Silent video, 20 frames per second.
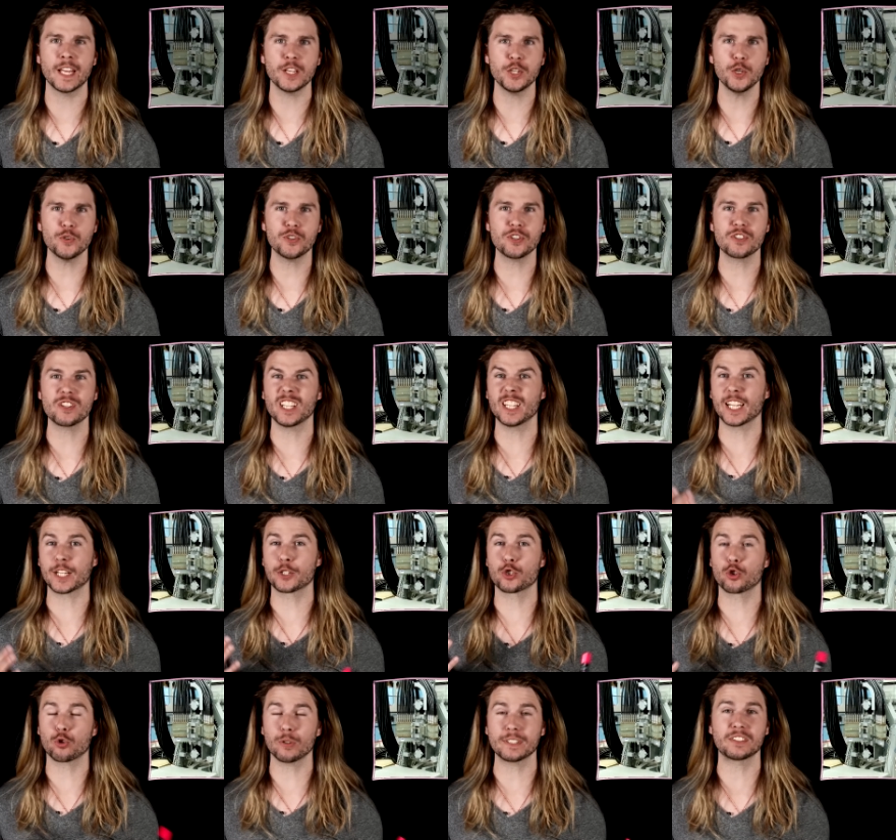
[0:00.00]
that uses
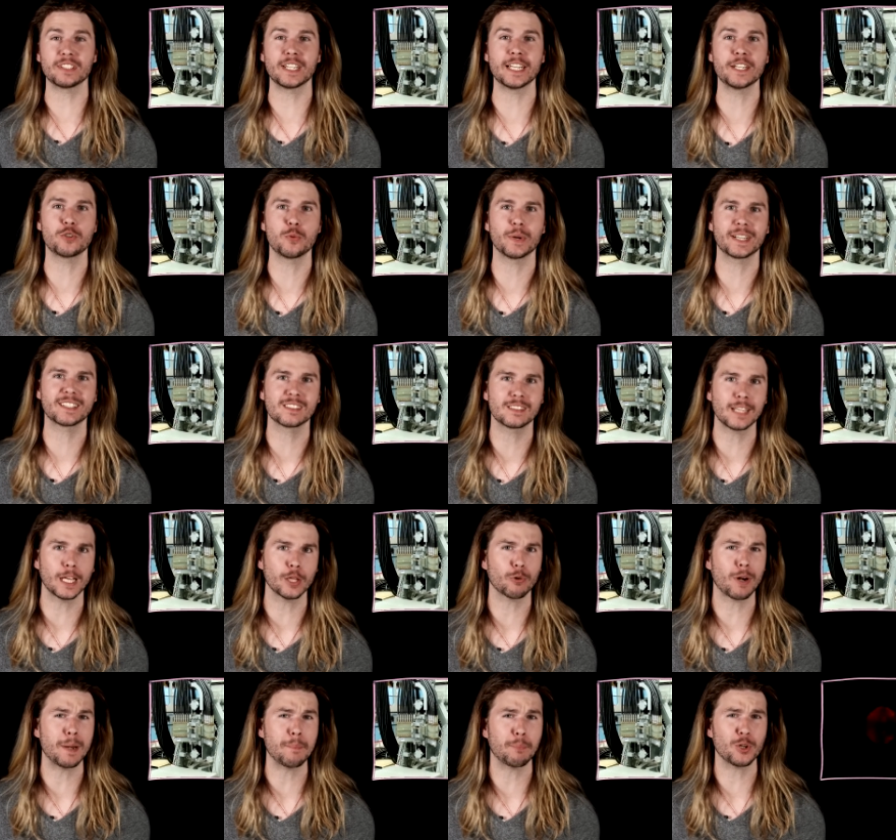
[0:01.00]
electricity to
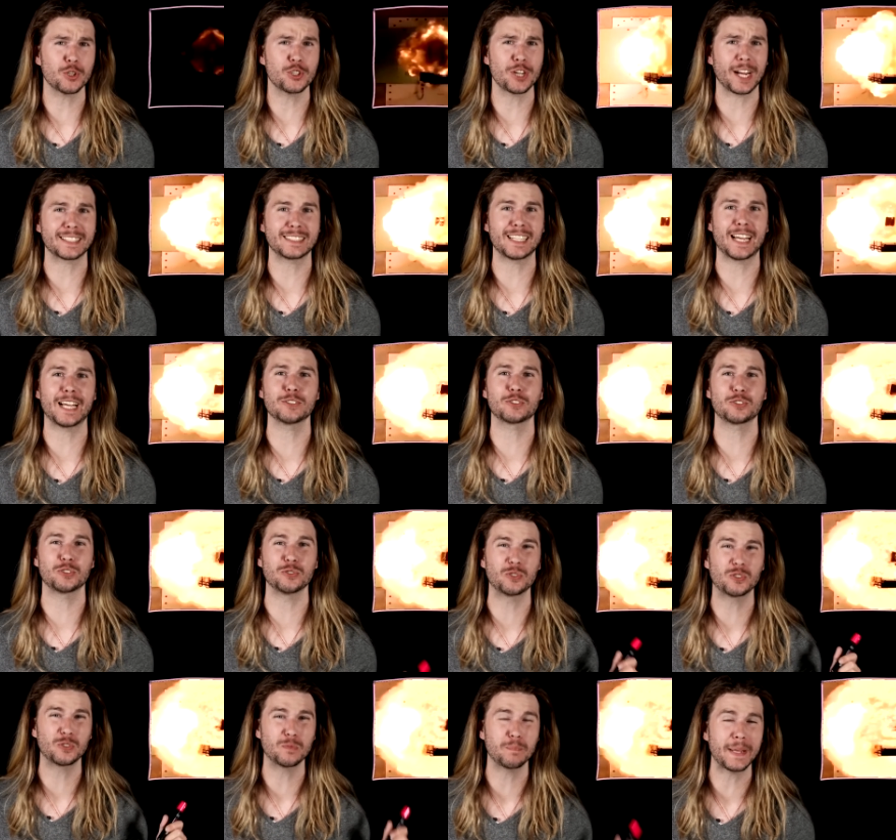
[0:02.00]
accelerate projectiles
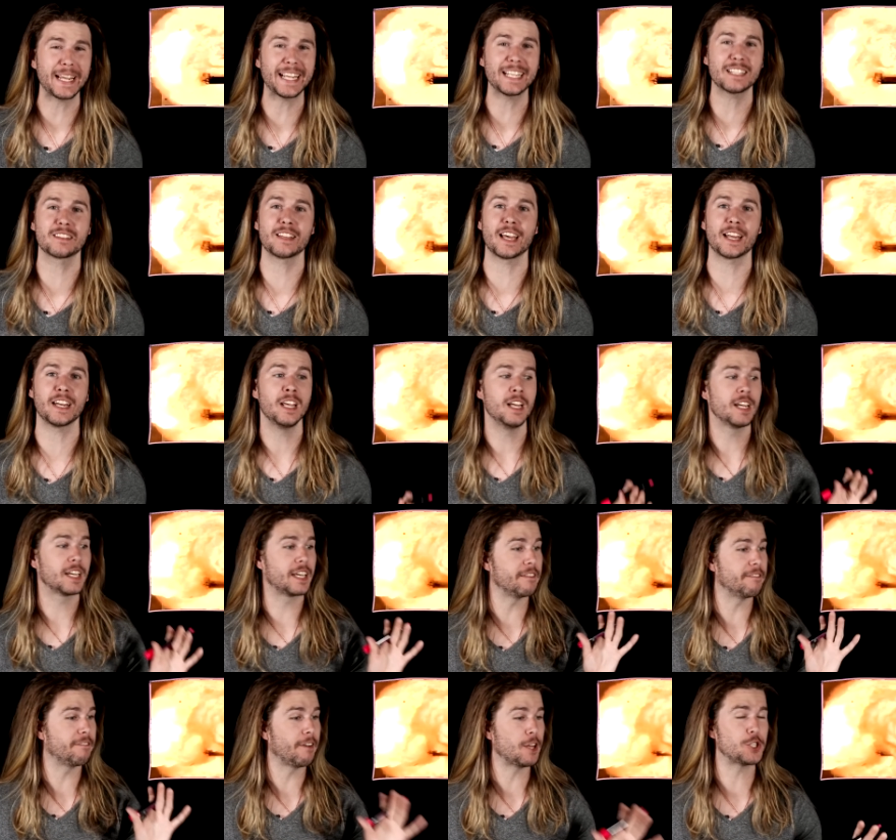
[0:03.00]
to speeds that
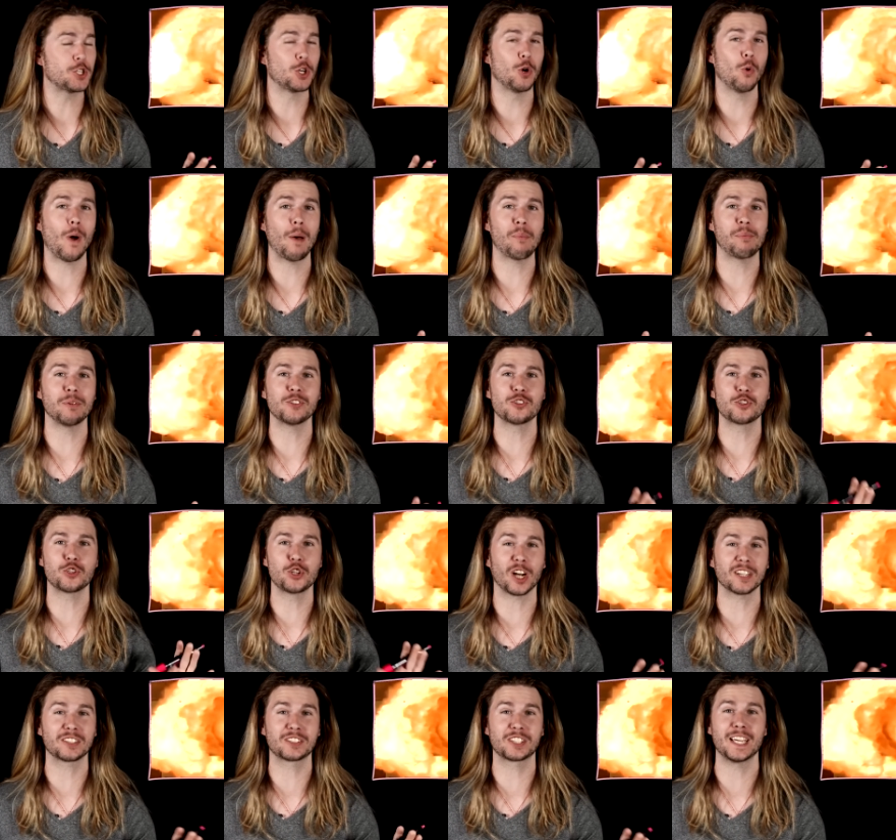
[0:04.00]
conventional weapons
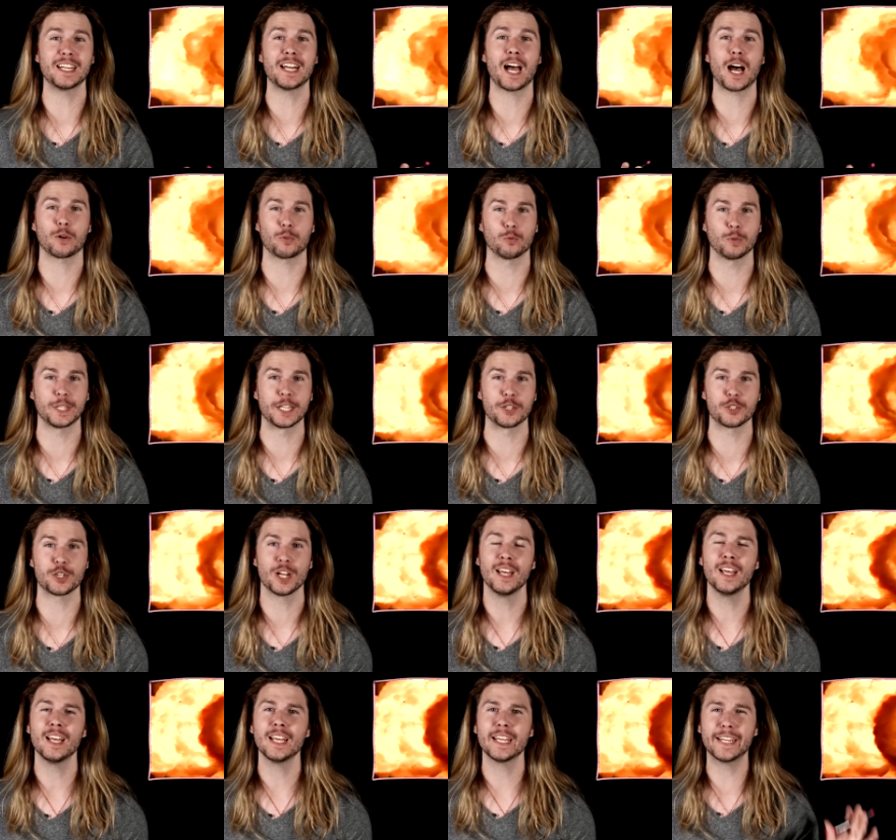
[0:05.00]
just cannot
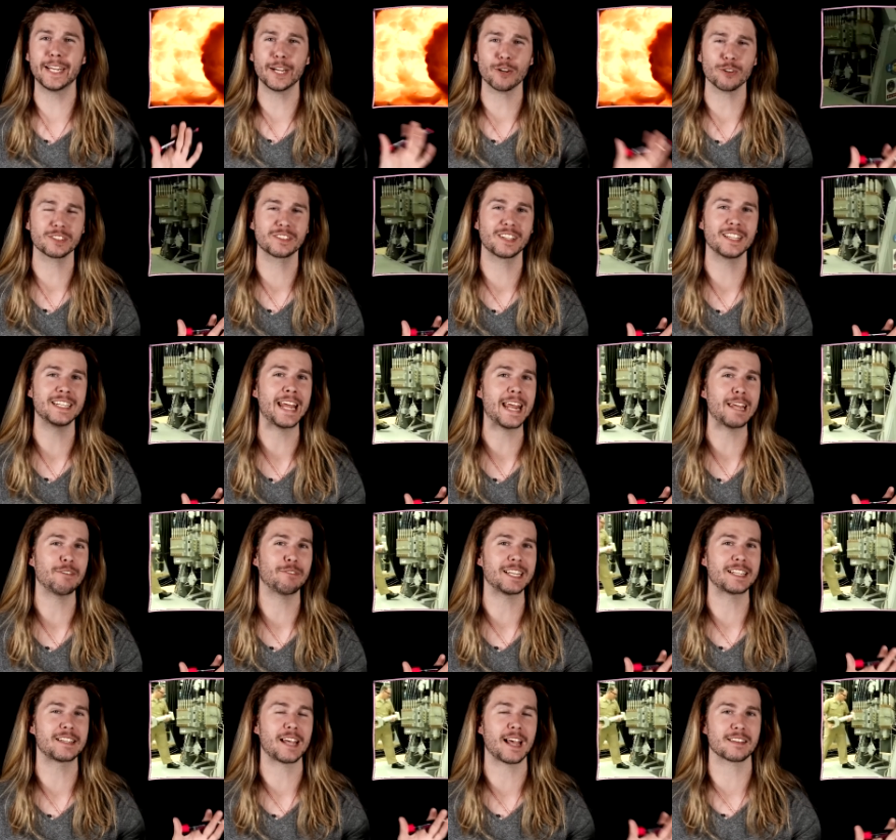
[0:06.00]
reach. Here is the
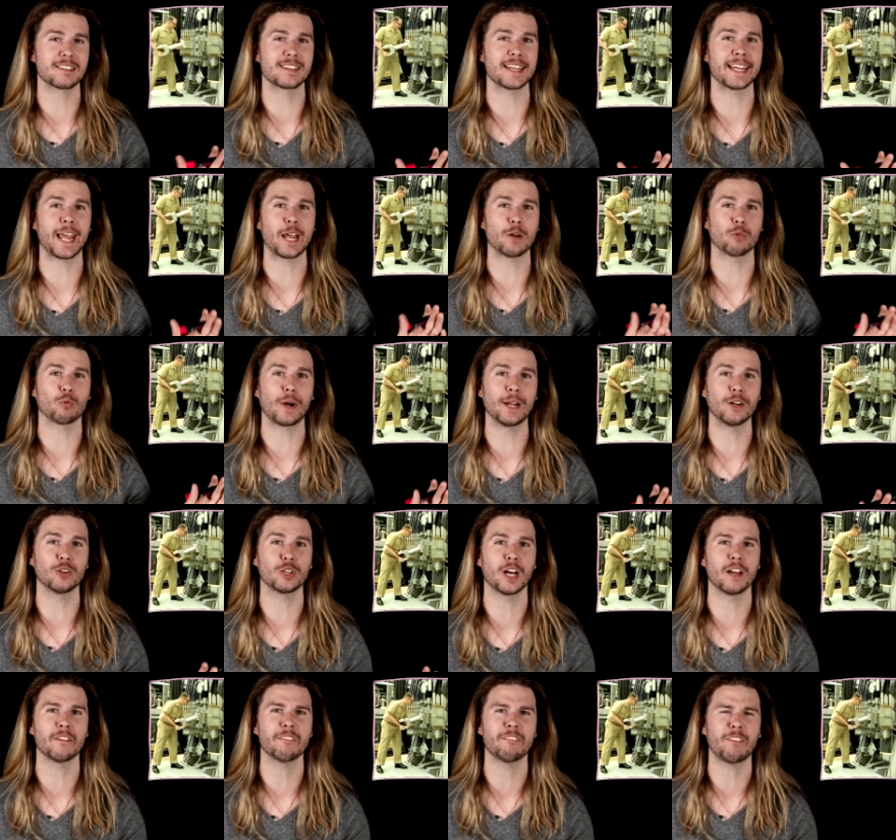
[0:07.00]
Navy testing a
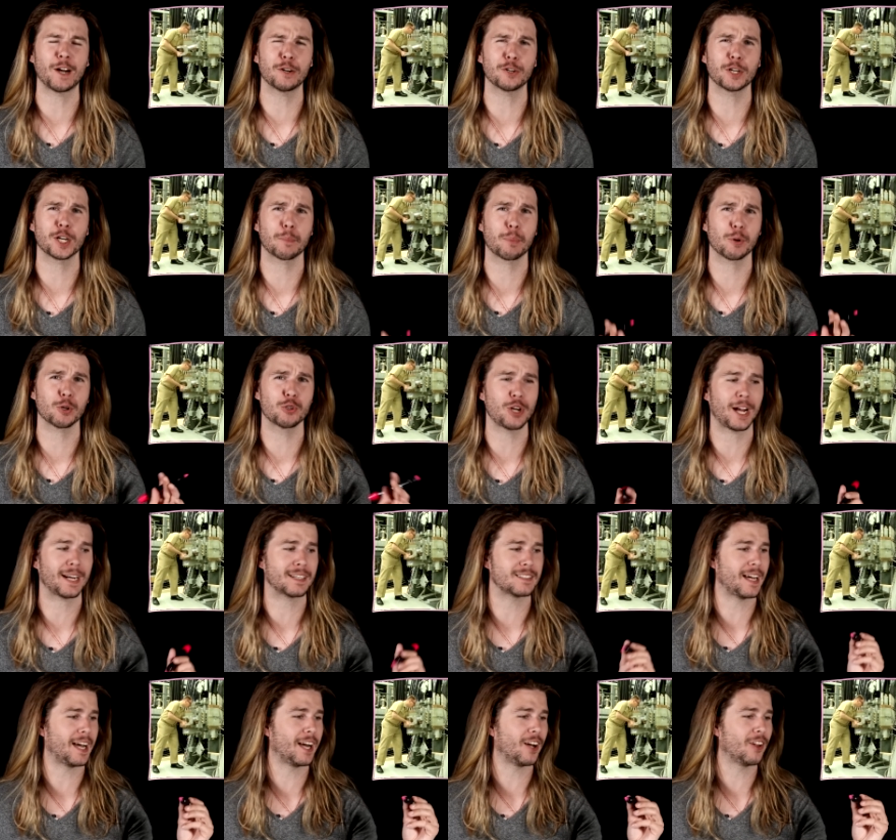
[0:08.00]
railgun, firing a
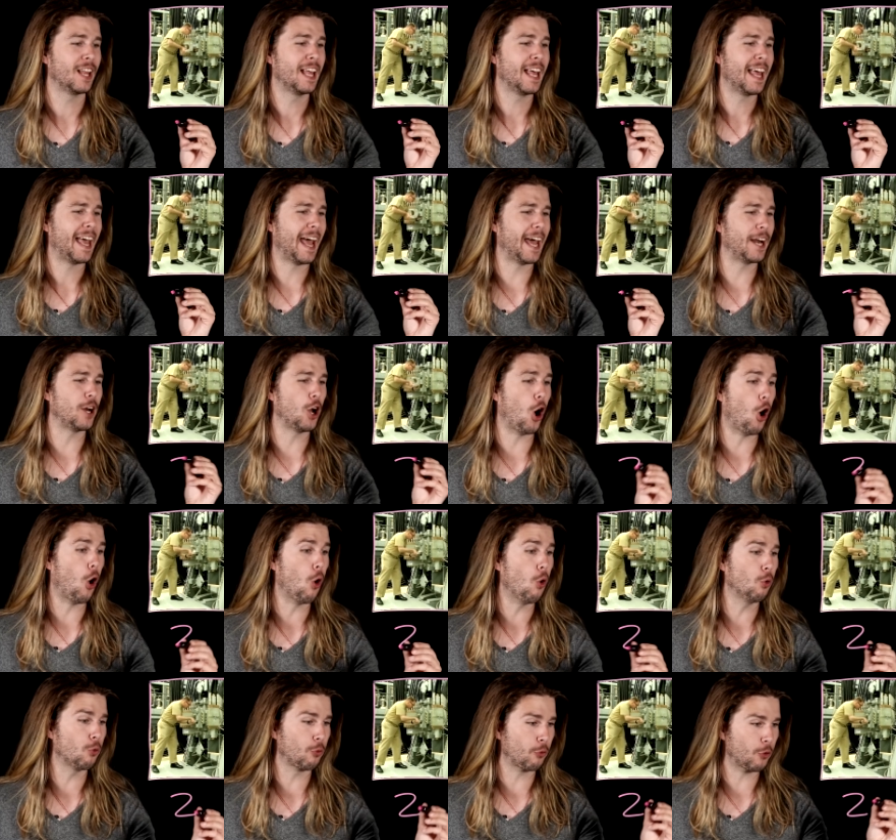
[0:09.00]
projectile at
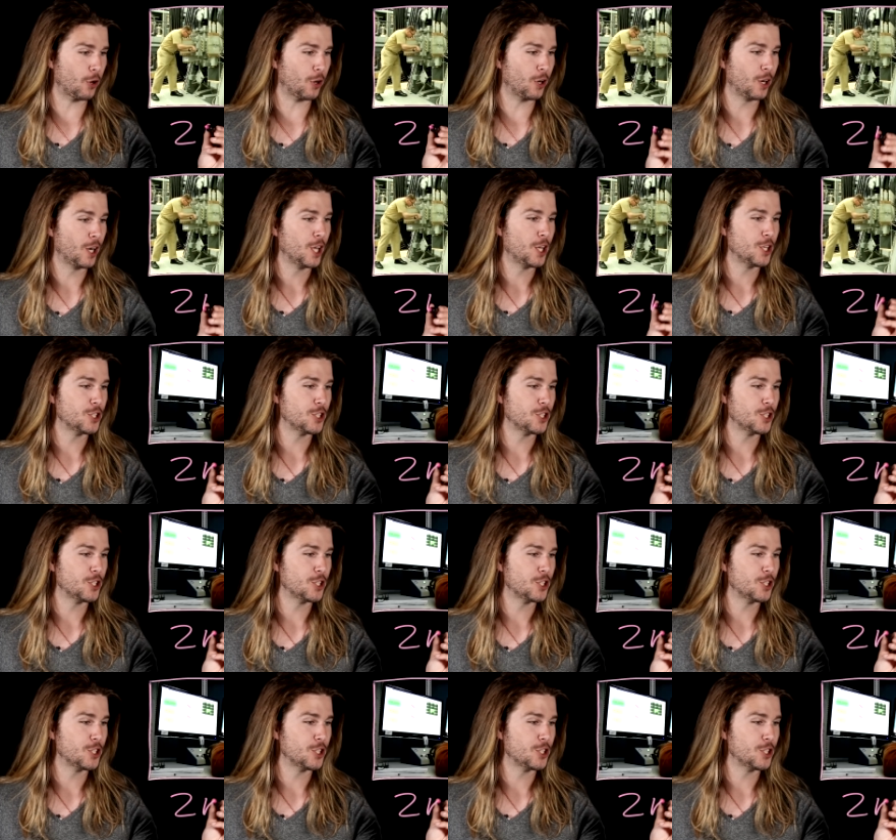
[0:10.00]
over